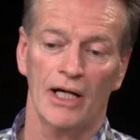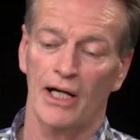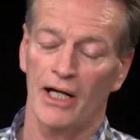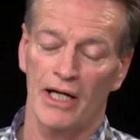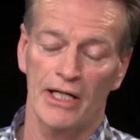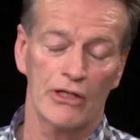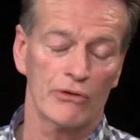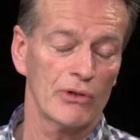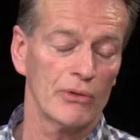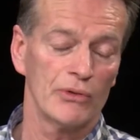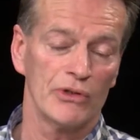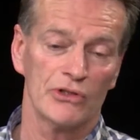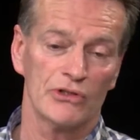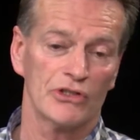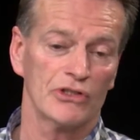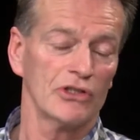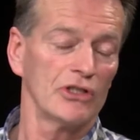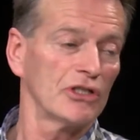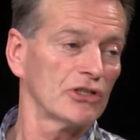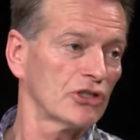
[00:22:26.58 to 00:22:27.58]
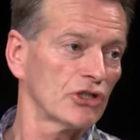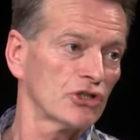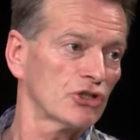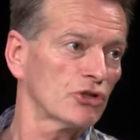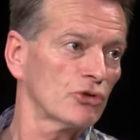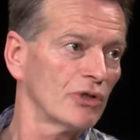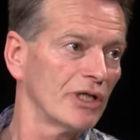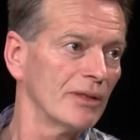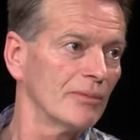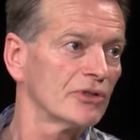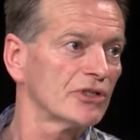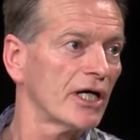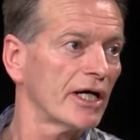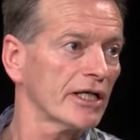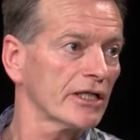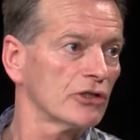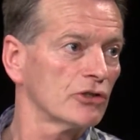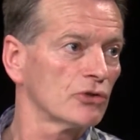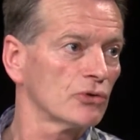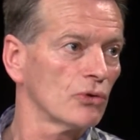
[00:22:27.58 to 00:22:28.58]
I agree with it. It's extreme. It's
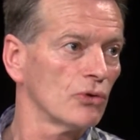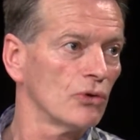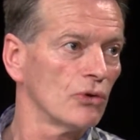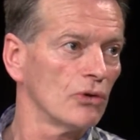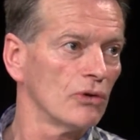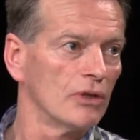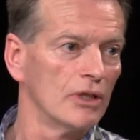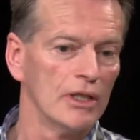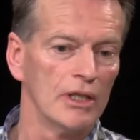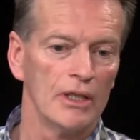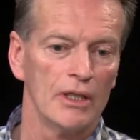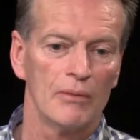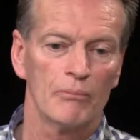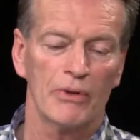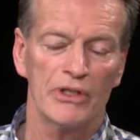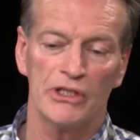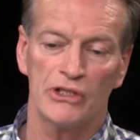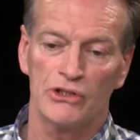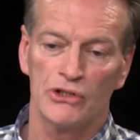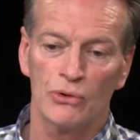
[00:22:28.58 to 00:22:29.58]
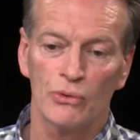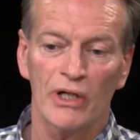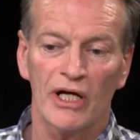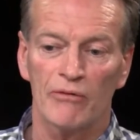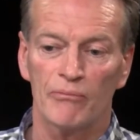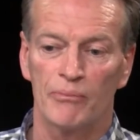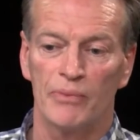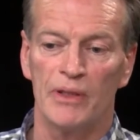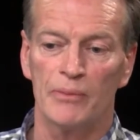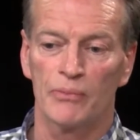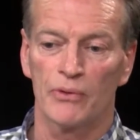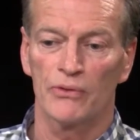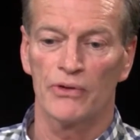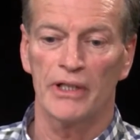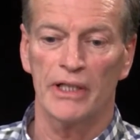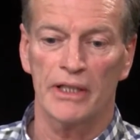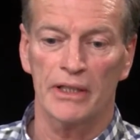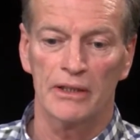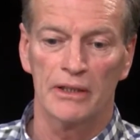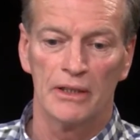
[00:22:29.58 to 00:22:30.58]
out of control. But you do have people
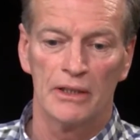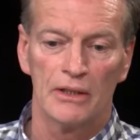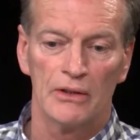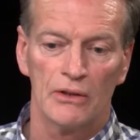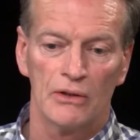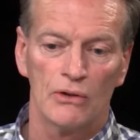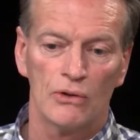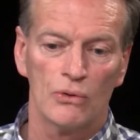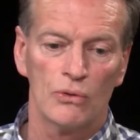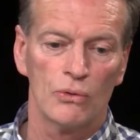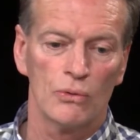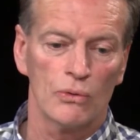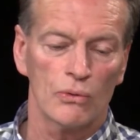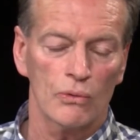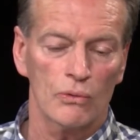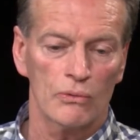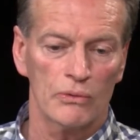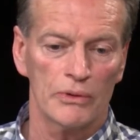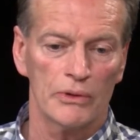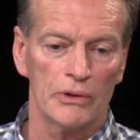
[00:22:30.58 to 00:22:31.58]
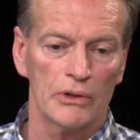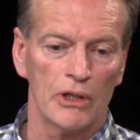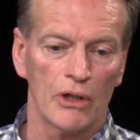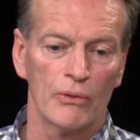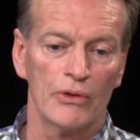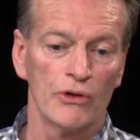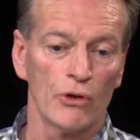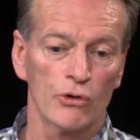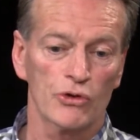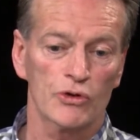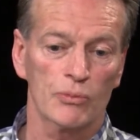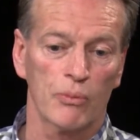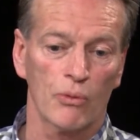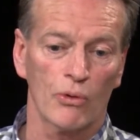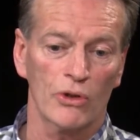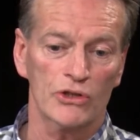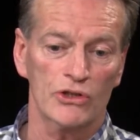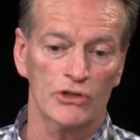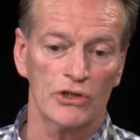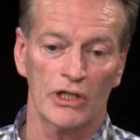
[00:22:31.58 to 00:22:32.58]
there who, in those
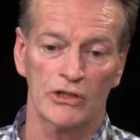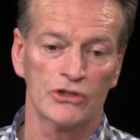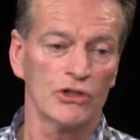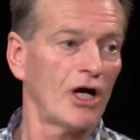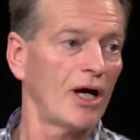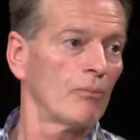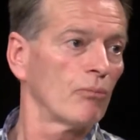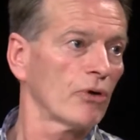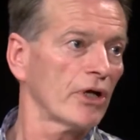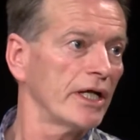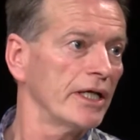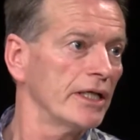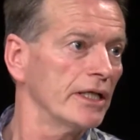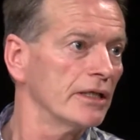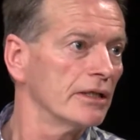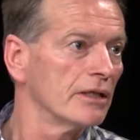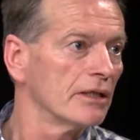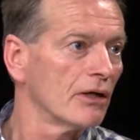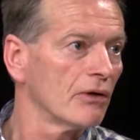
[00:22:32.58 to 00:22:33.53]
sports, are Tom Brady.